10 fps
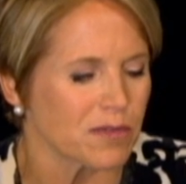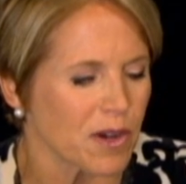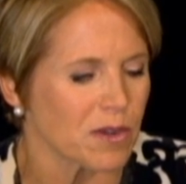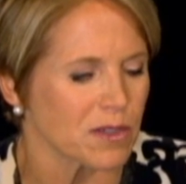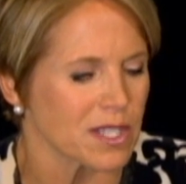
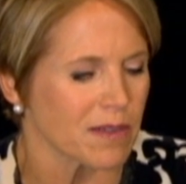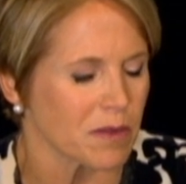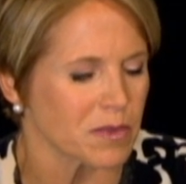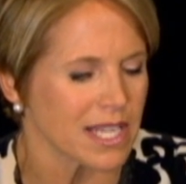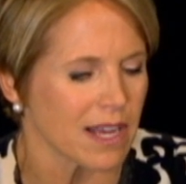photos of
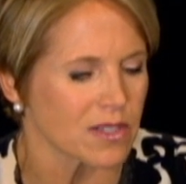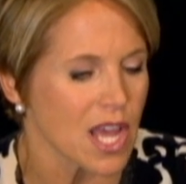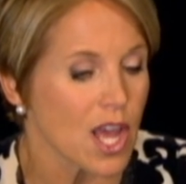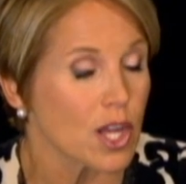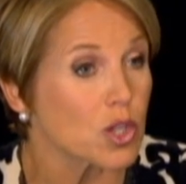themselves.
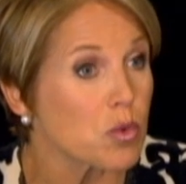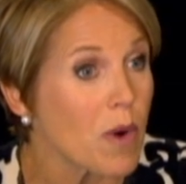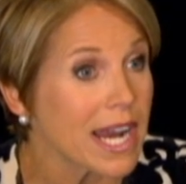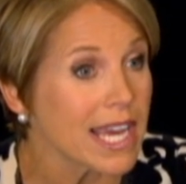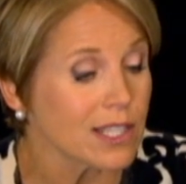
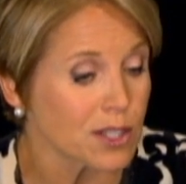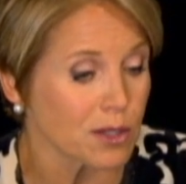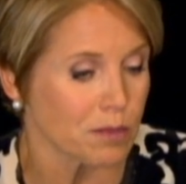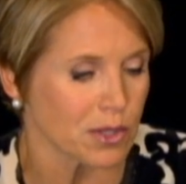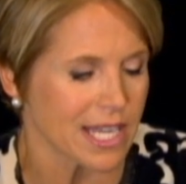
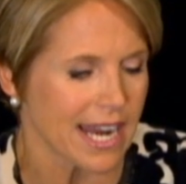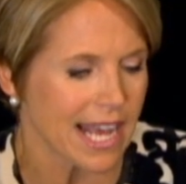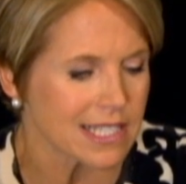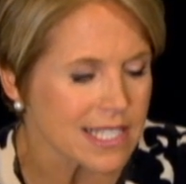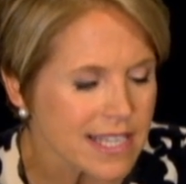22%
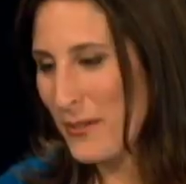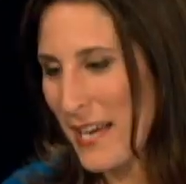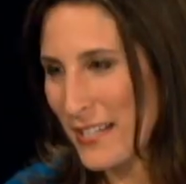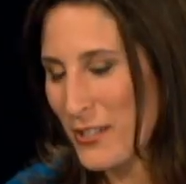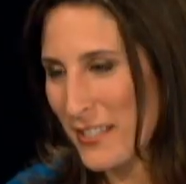and
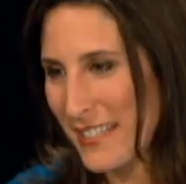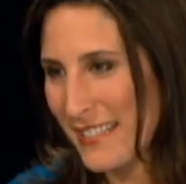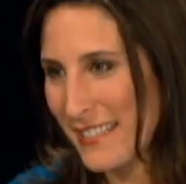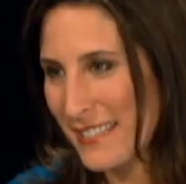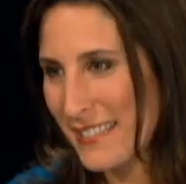
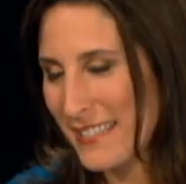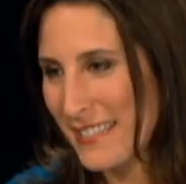71% actually. of